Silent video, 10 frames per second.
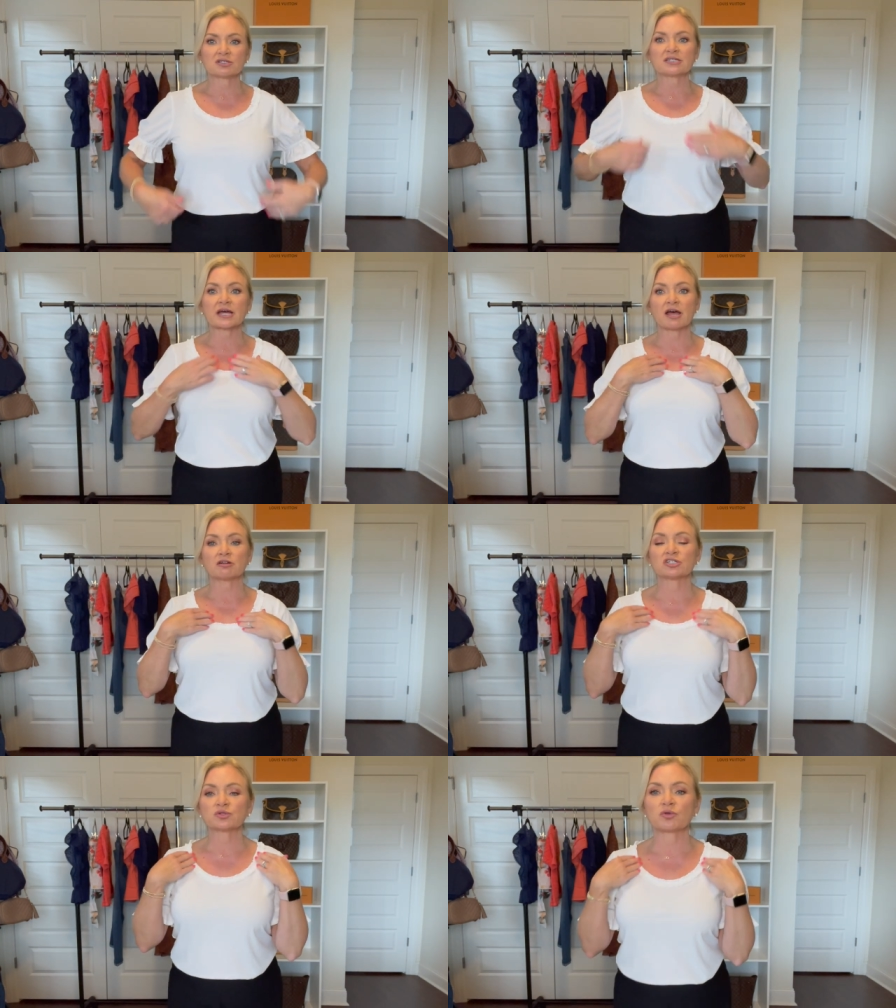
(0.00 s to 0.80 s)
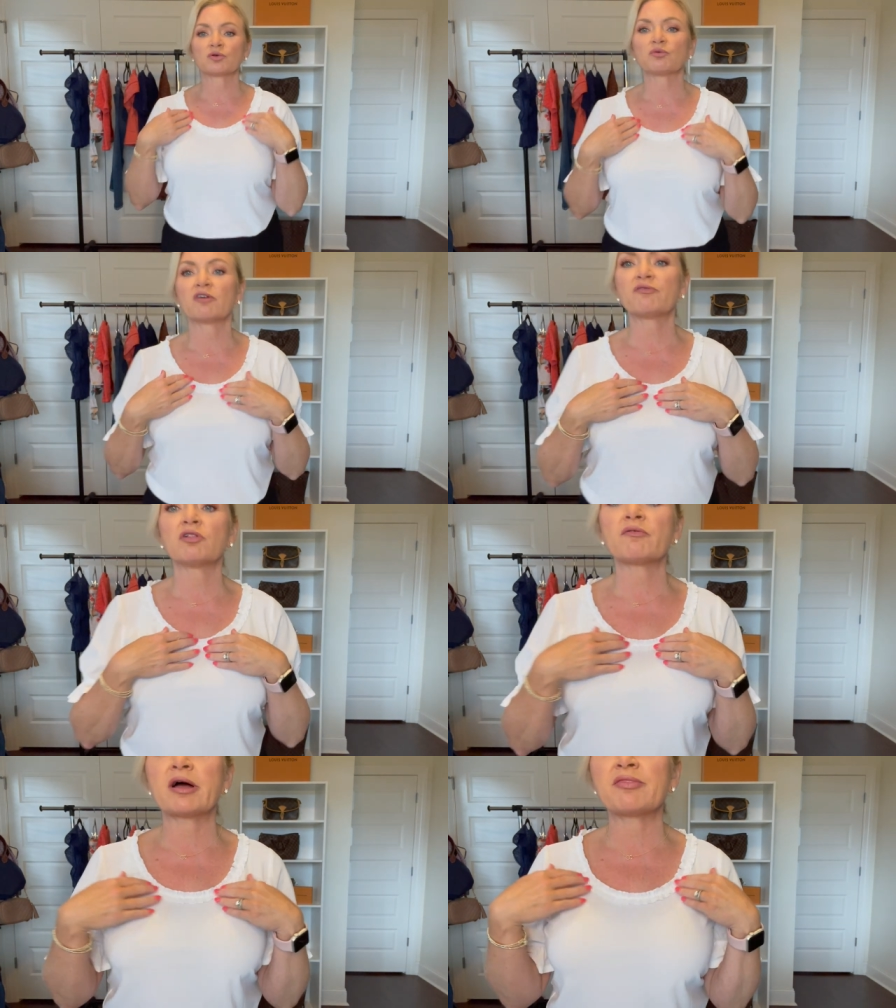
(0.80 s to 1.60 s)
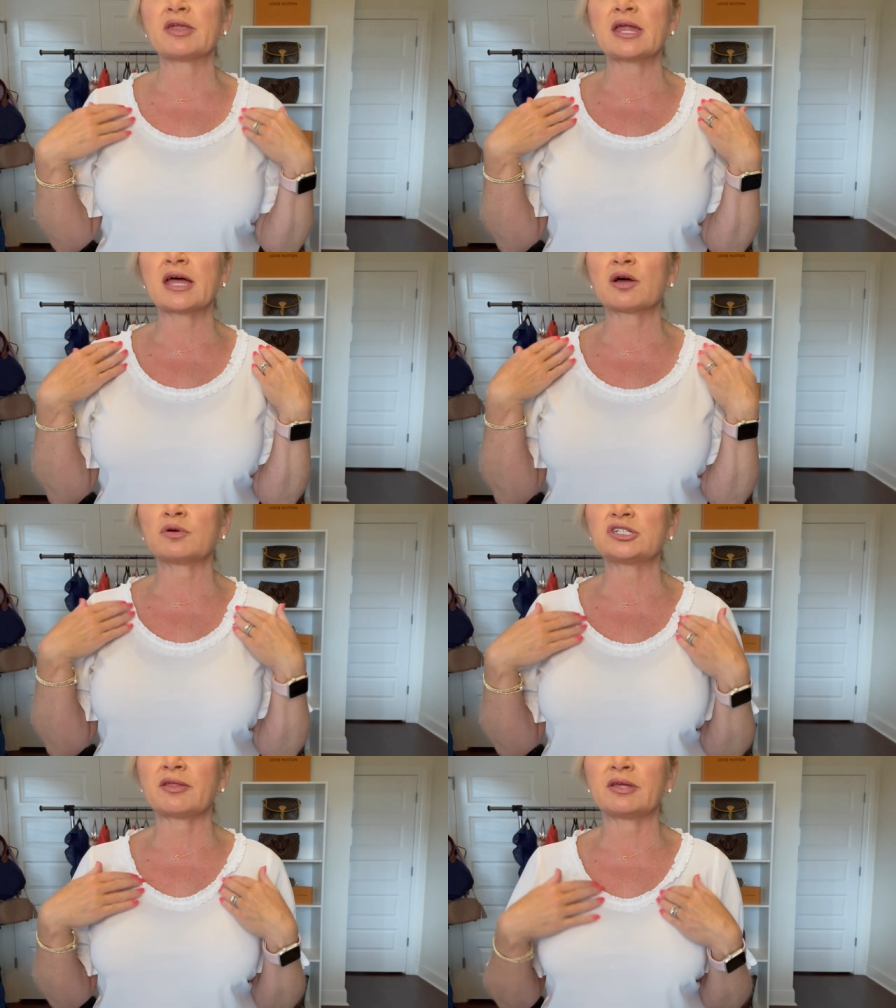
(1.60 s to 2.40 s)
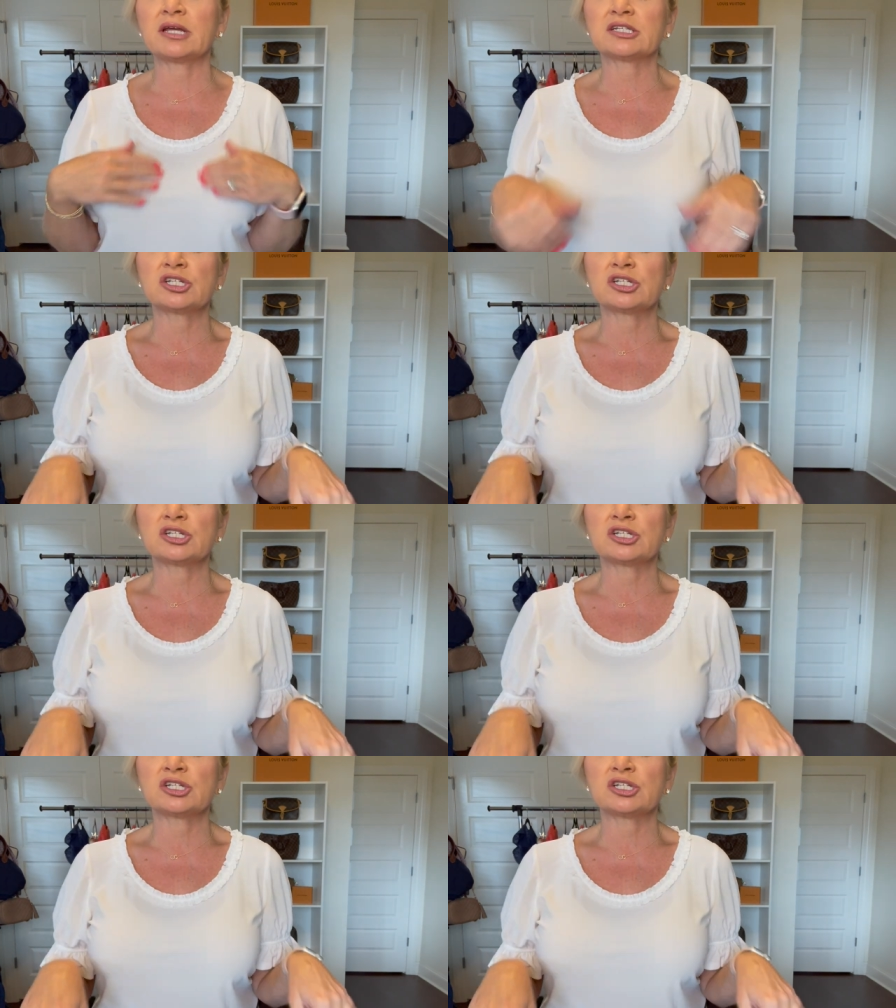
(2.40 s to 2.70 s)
style just with a ruffle around the neck, which I think is